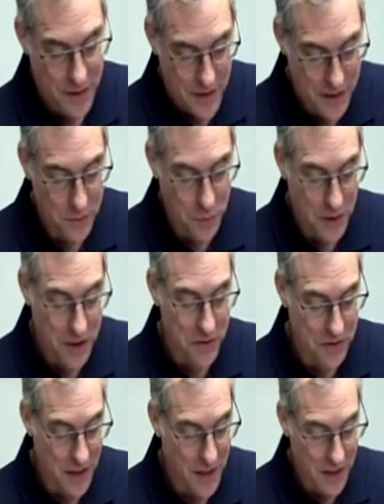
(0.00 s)
Is what
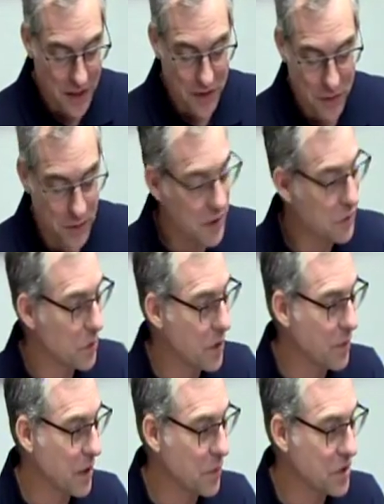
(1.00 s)
he's saying. You don't have to worry
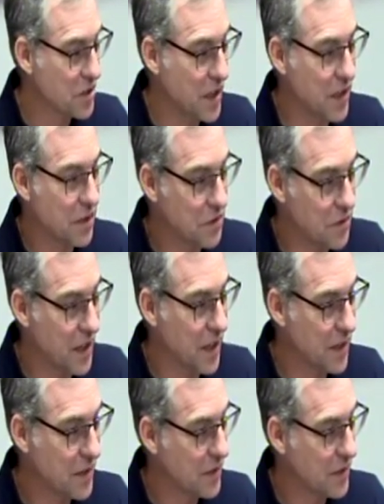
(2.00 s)
about what you eat or drink.